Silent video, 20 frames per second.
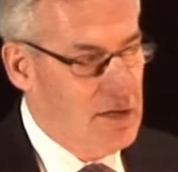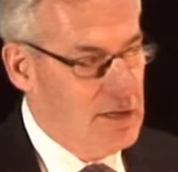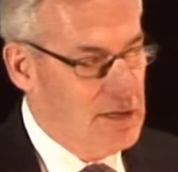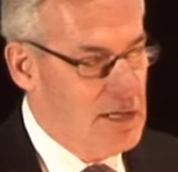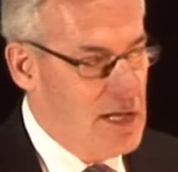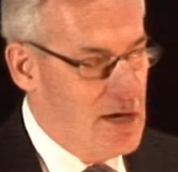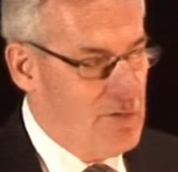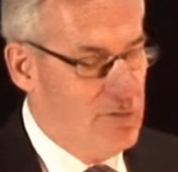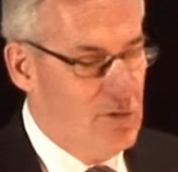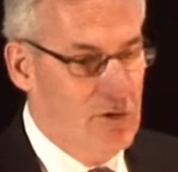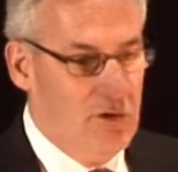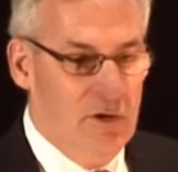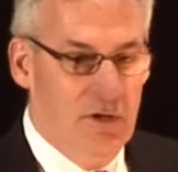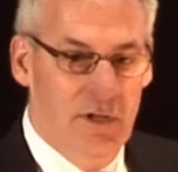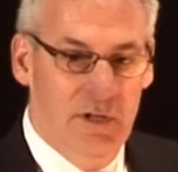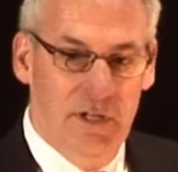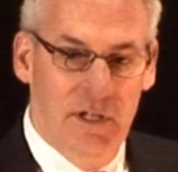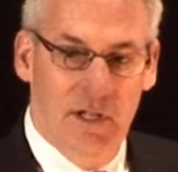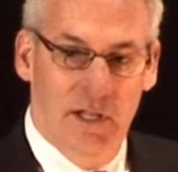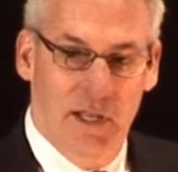
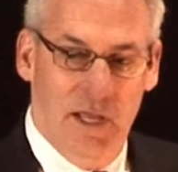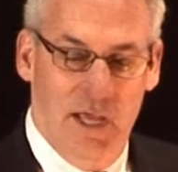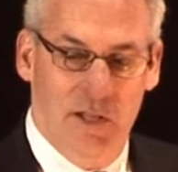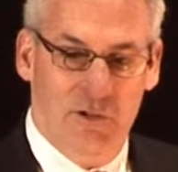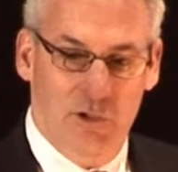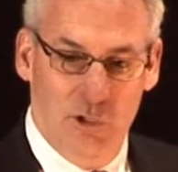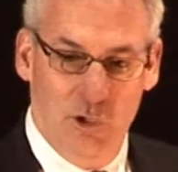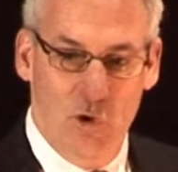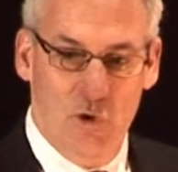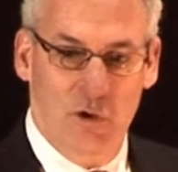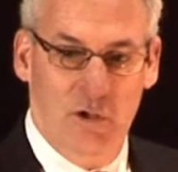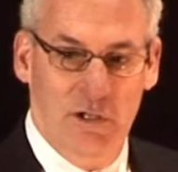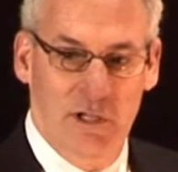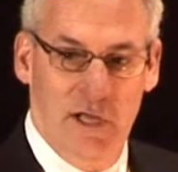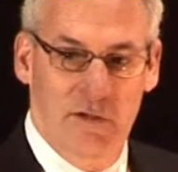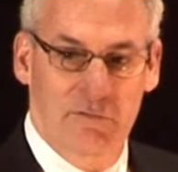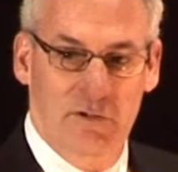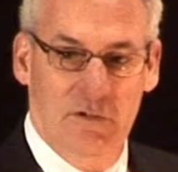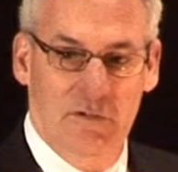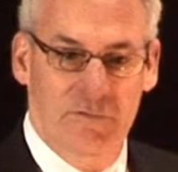level, at the local
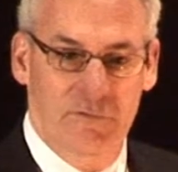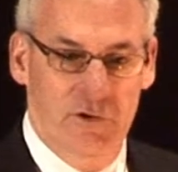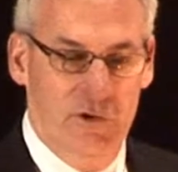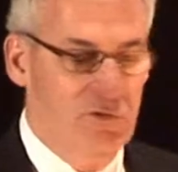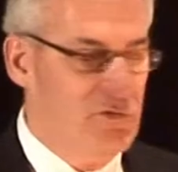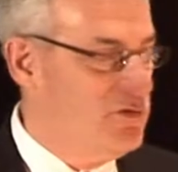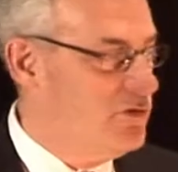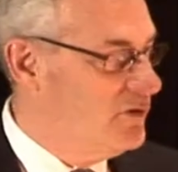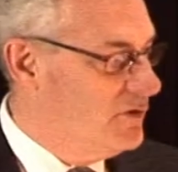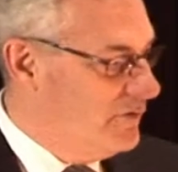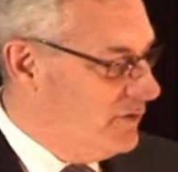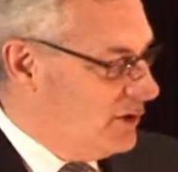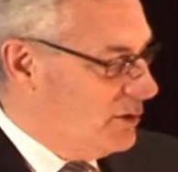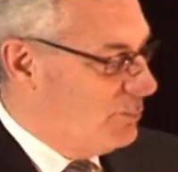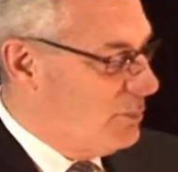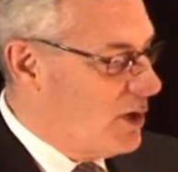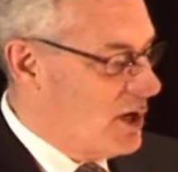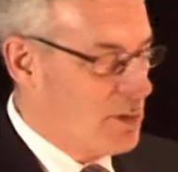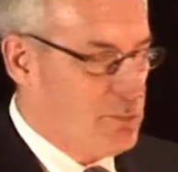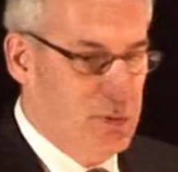level, for instance, the
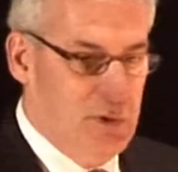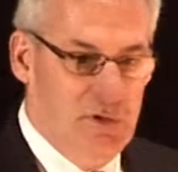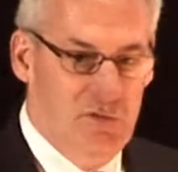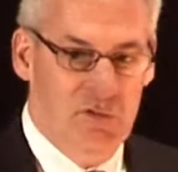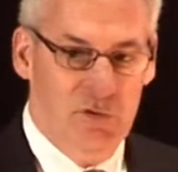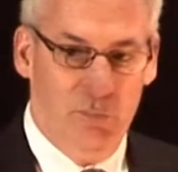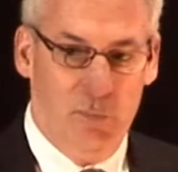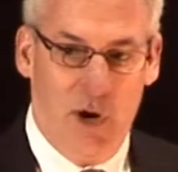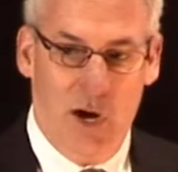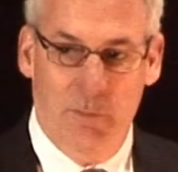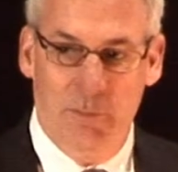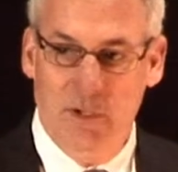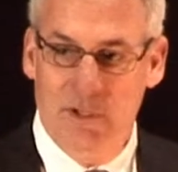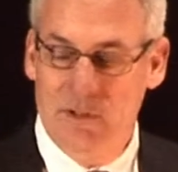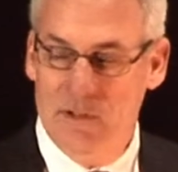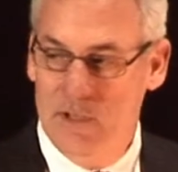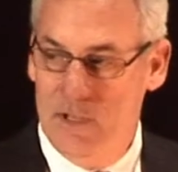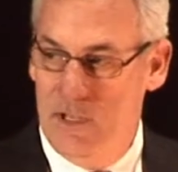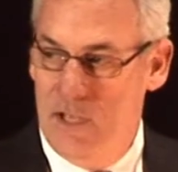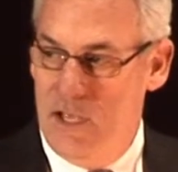Villa Park Police
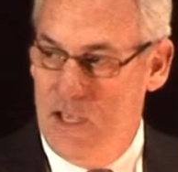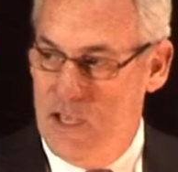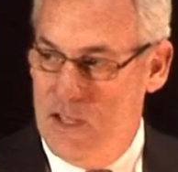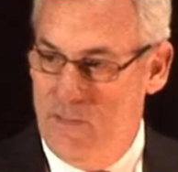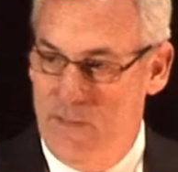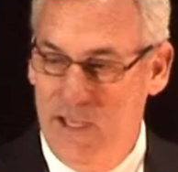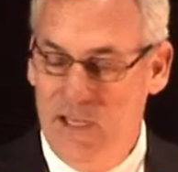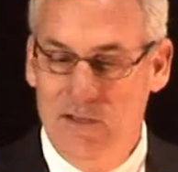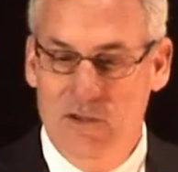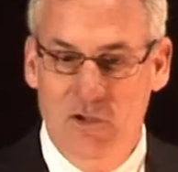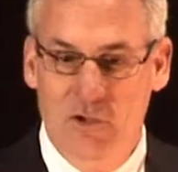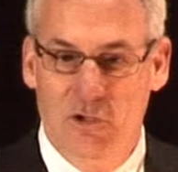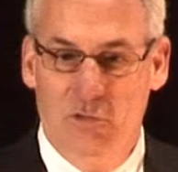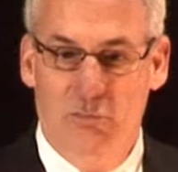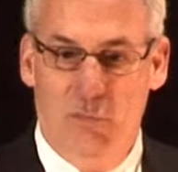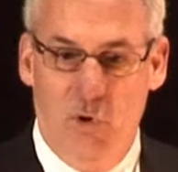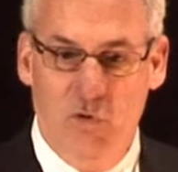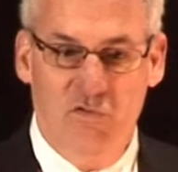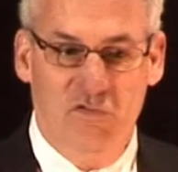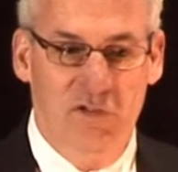Department, they deal
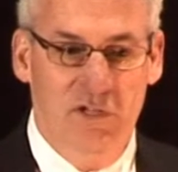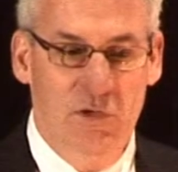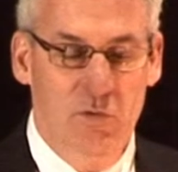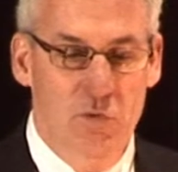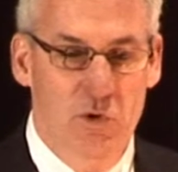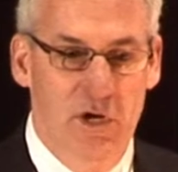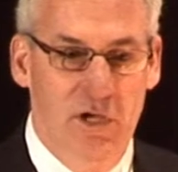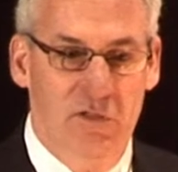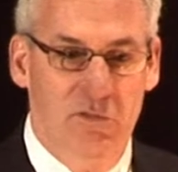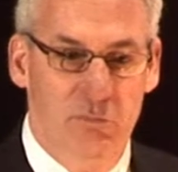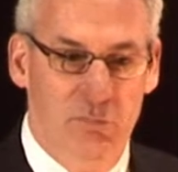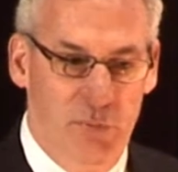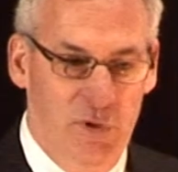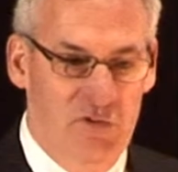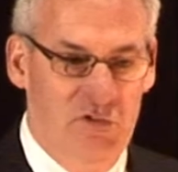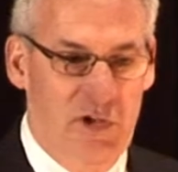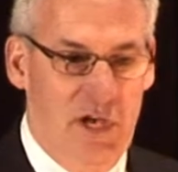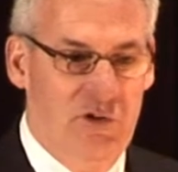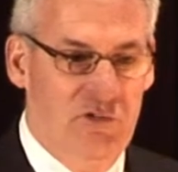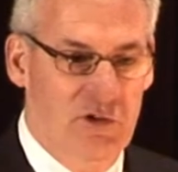mostly with
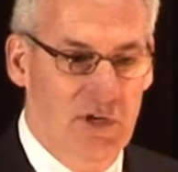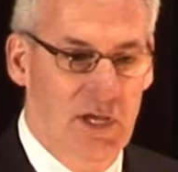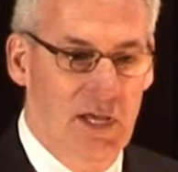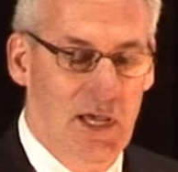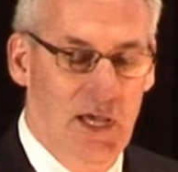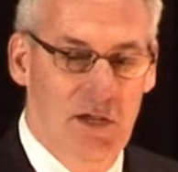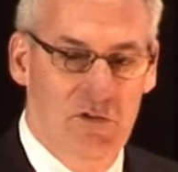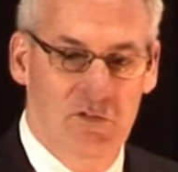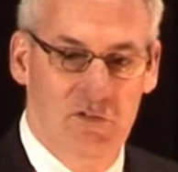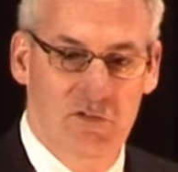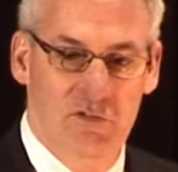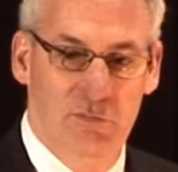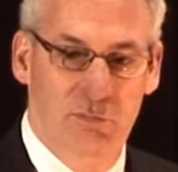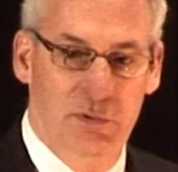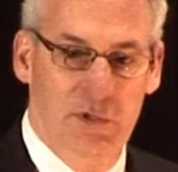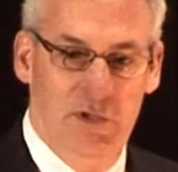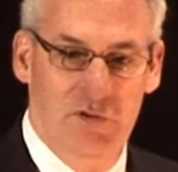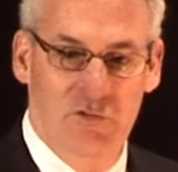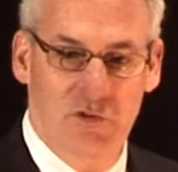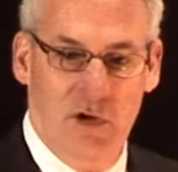possession cases. The
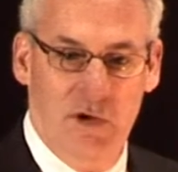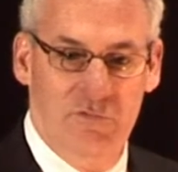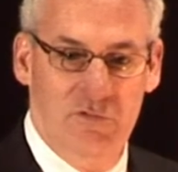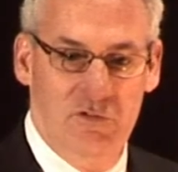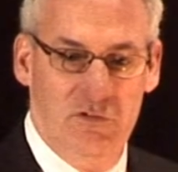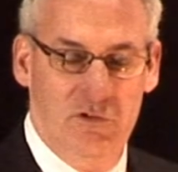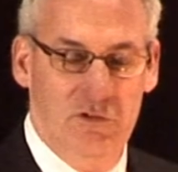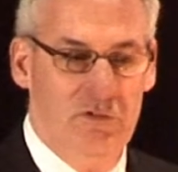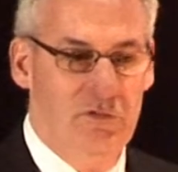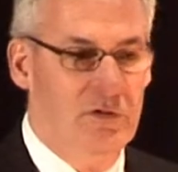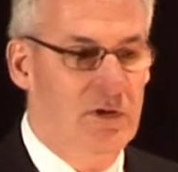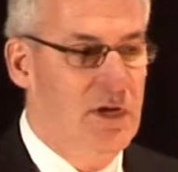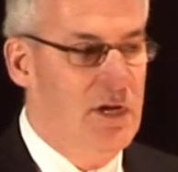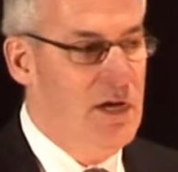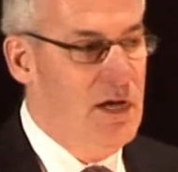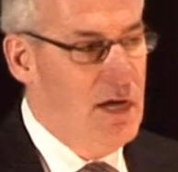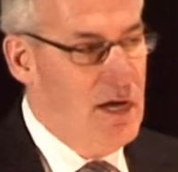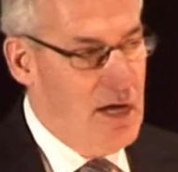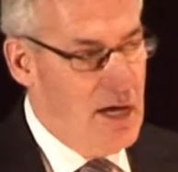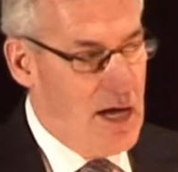police officers
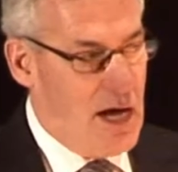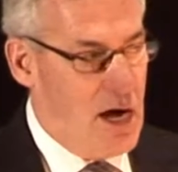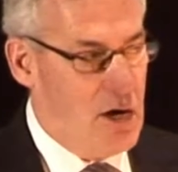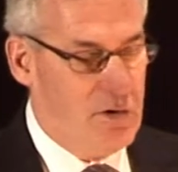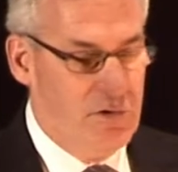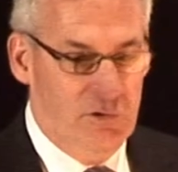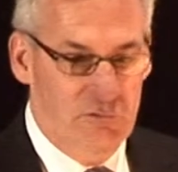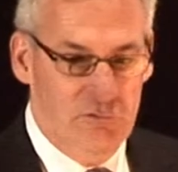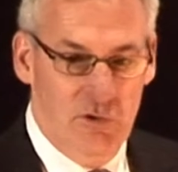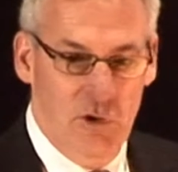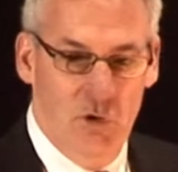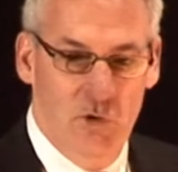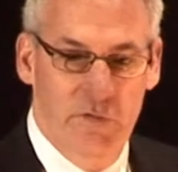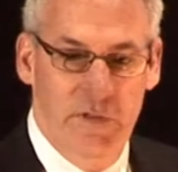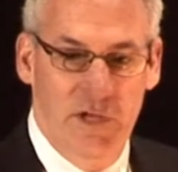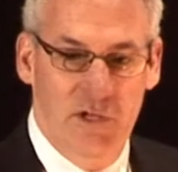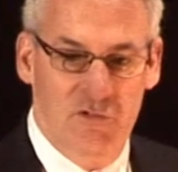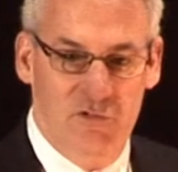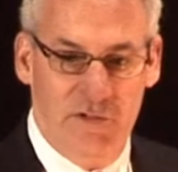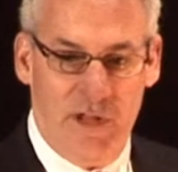out on the
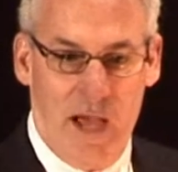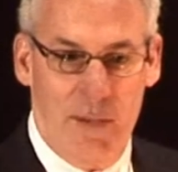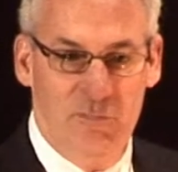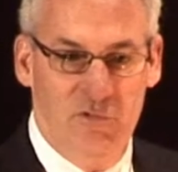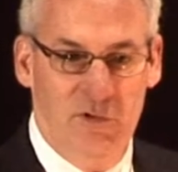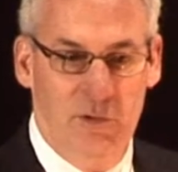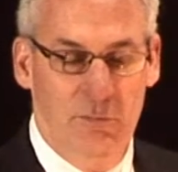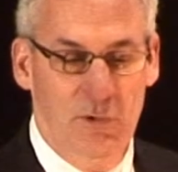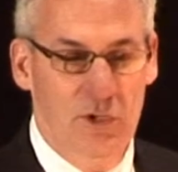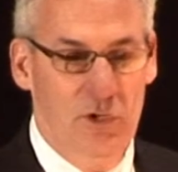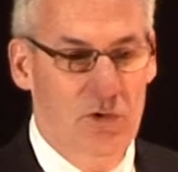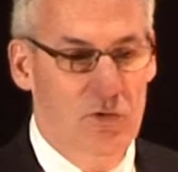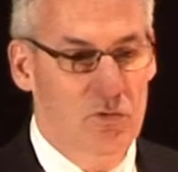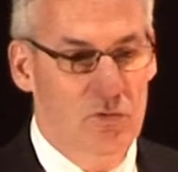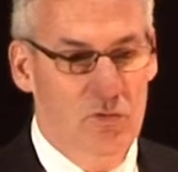road, they stop somebody